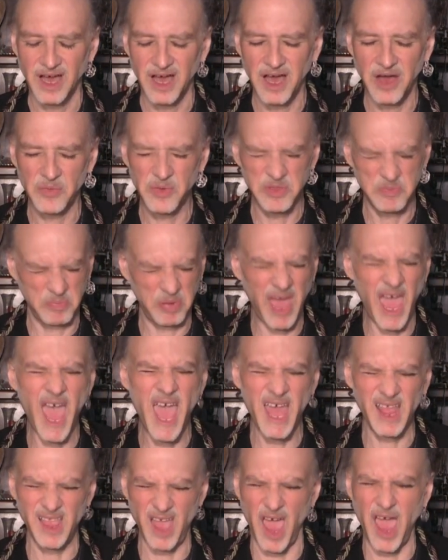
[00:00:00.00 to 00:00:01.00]
uh, with
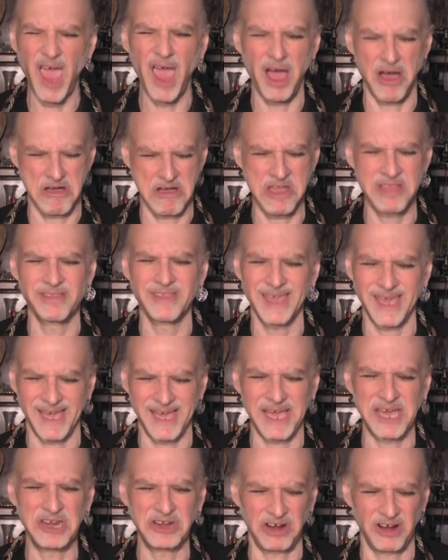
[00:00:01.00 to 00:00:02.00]
Pele on
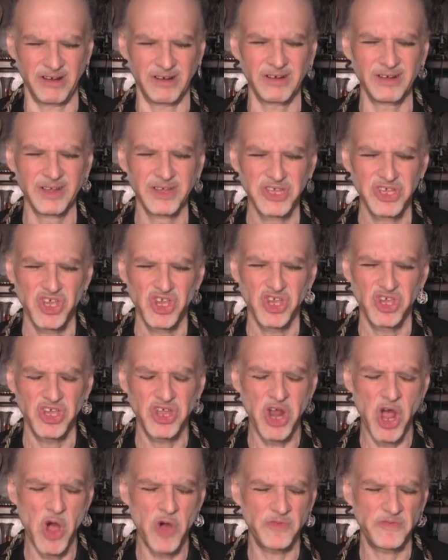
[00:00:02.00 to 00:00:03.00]
the inner
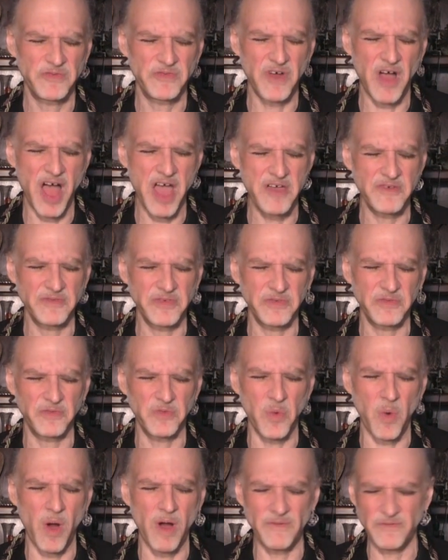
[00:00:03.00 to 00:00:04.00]
you know, five
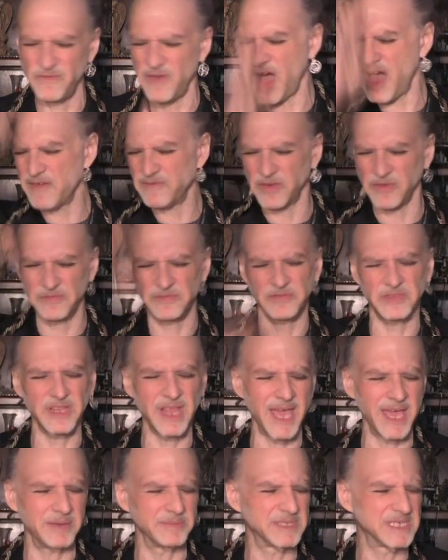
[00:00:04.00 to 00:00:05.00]
of five of
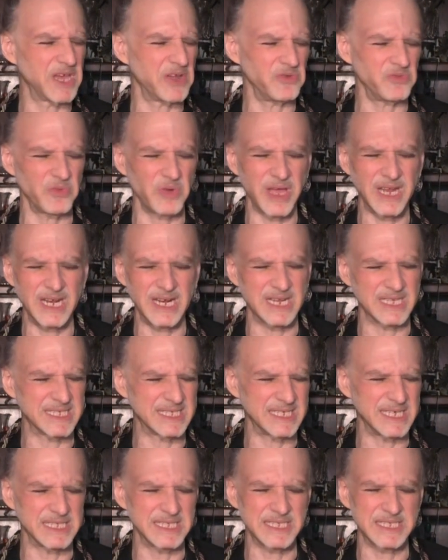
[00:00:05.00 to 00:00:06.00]
flames, getting ready to
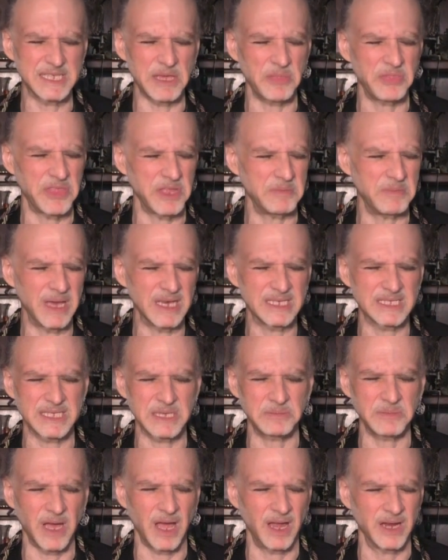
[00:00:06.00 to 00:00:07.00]
send something, make
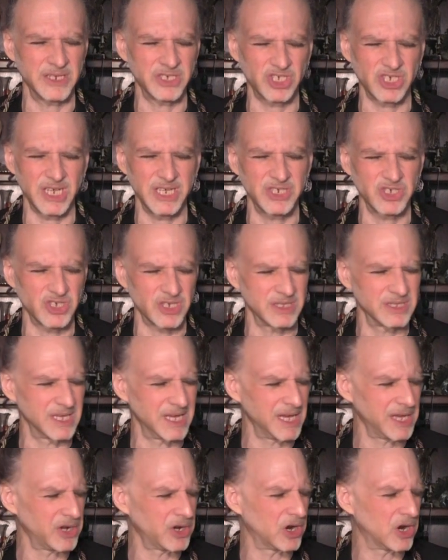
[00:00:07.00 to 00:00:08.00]
some kind of change on
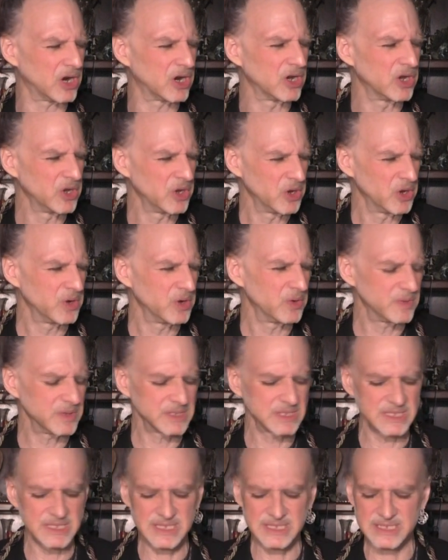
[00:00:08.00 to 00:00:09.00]
the inner.
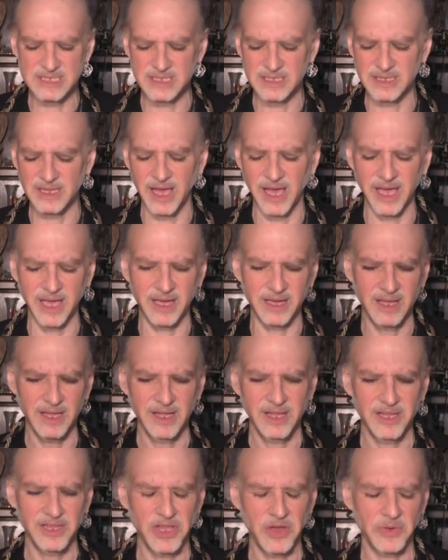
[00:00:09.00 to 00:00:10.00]
What's this look like?
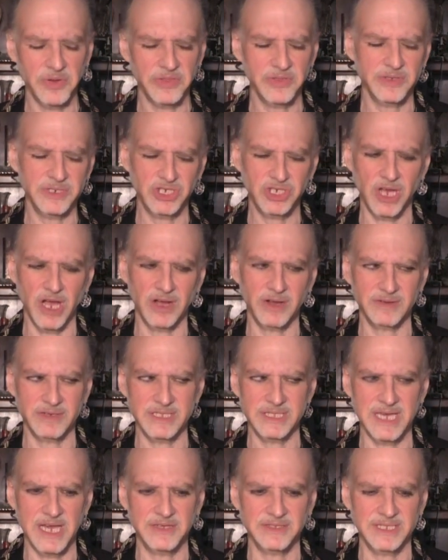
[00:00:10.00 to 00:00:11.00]
Lower three
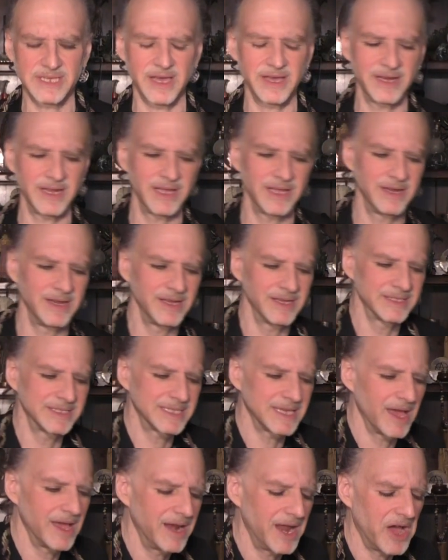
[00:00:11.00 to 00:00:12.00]
chakras, outside in,
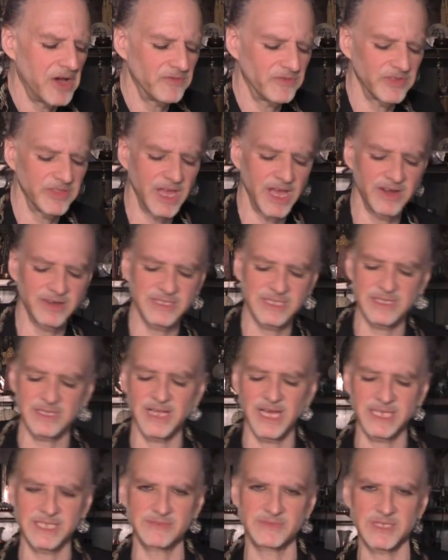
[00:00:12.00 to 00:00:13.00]
inside out for the Aries
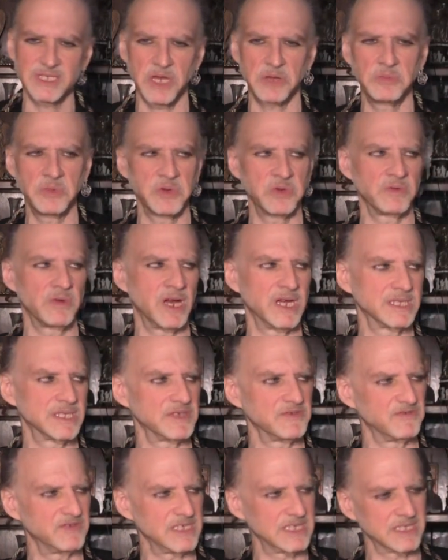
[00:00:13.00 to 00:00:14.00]
collective, Sun, Moon,
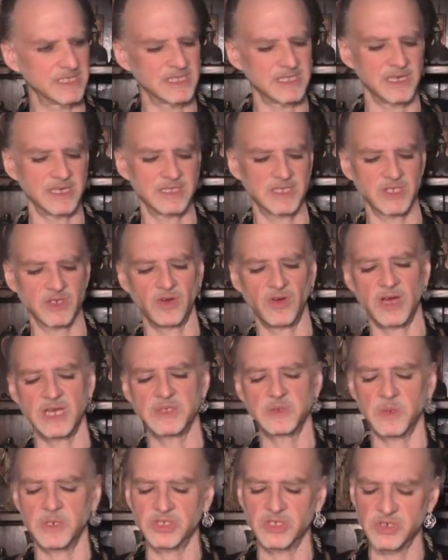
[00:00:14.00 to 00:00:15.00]
Rising, Venus signs, and
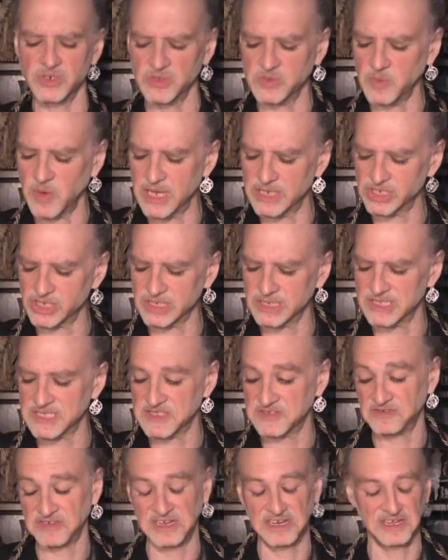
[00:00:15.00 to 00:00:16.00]
cross watchers watching
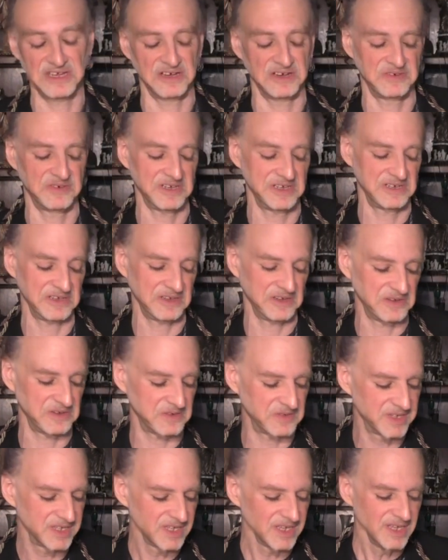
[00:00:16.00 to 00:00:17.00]
this video.
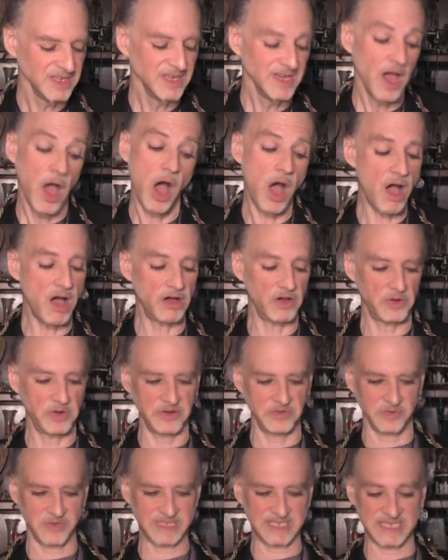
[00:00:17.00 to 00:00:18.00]
oh Oh,
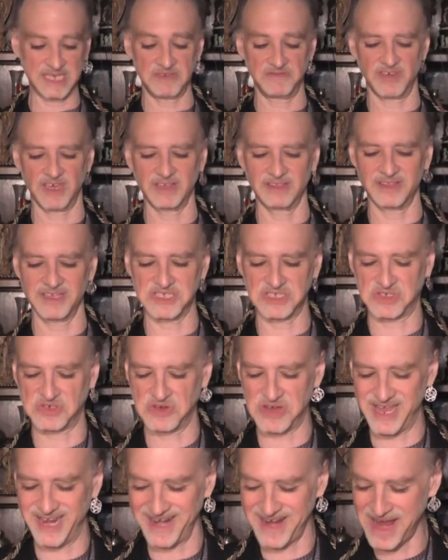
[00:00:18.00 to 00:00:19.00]
and receiving this
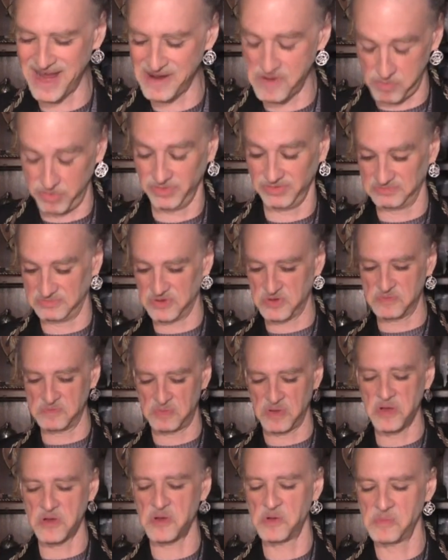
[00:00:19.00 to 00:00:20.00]
reading. Boom,
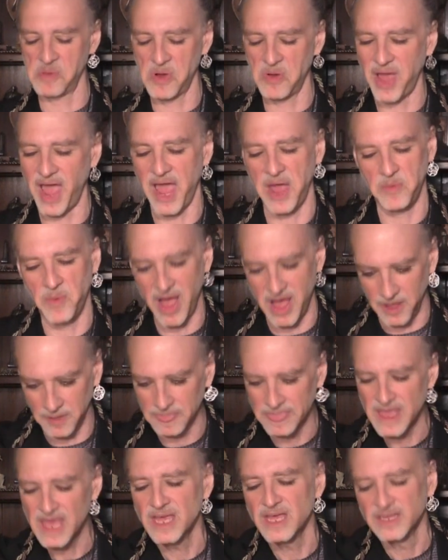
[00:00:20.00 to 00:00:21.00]
boom, boom. Okay,
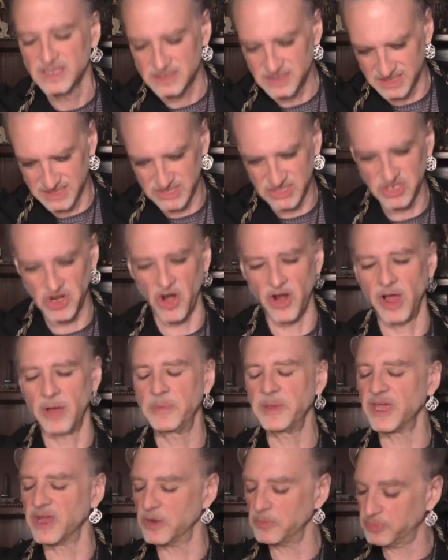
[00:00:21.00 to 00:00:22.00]
well, let's start
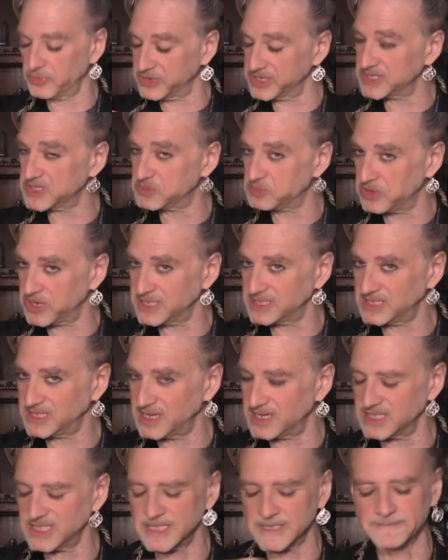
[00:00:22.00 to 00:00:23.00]
up here. Priest,
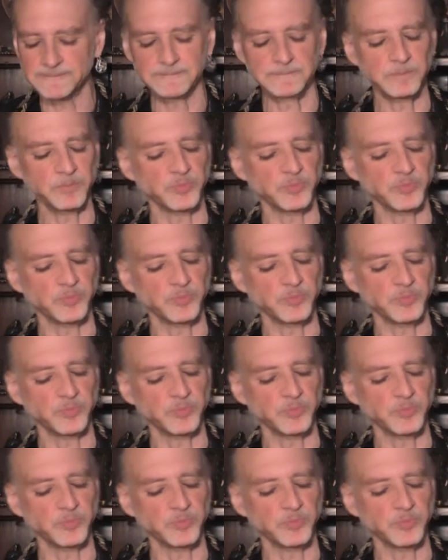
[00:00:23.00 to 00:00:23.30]
priestess.